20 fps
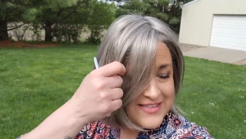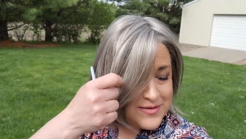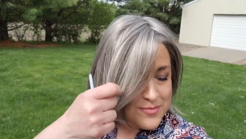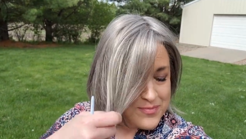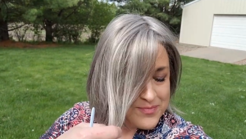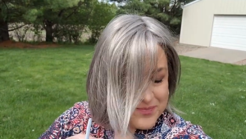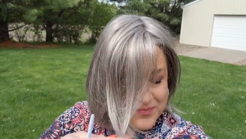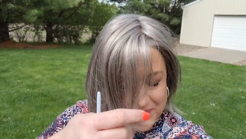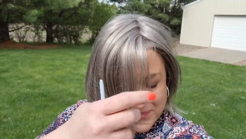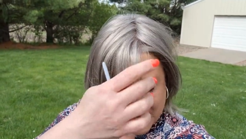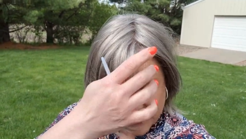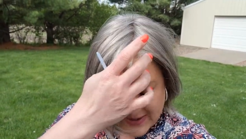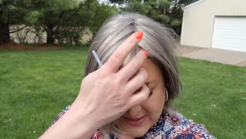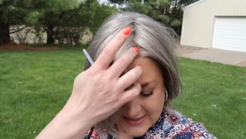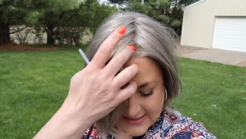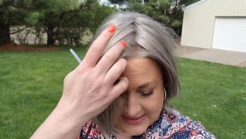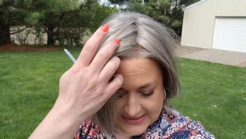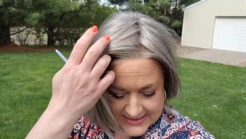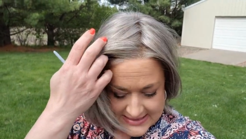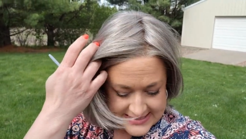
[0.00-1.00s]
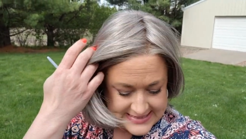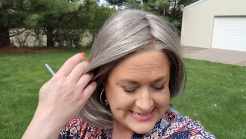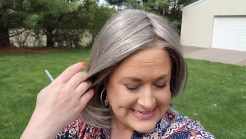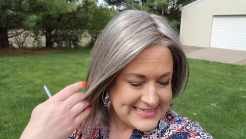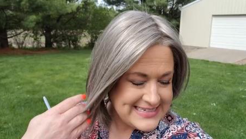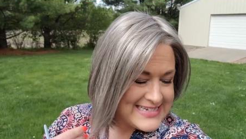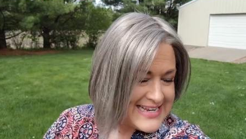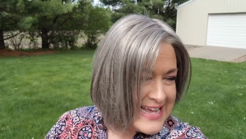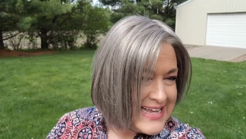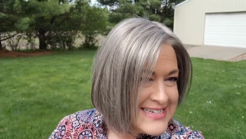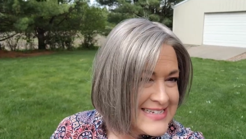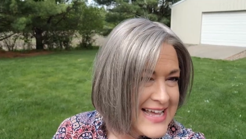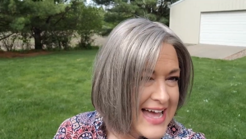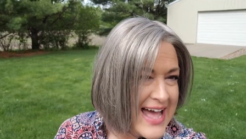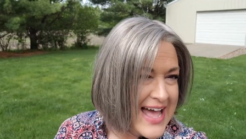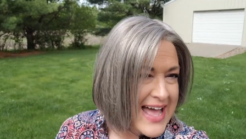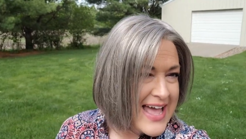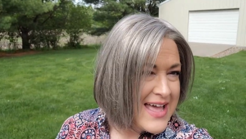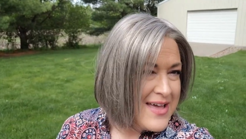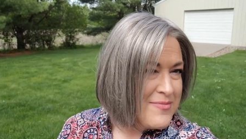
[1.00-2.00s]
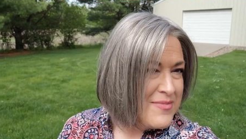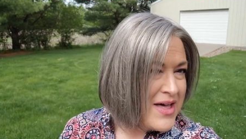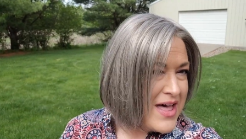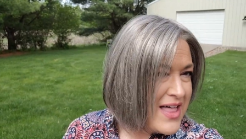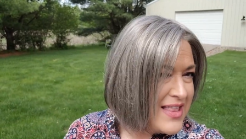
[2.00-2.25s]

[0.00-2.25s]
the daytime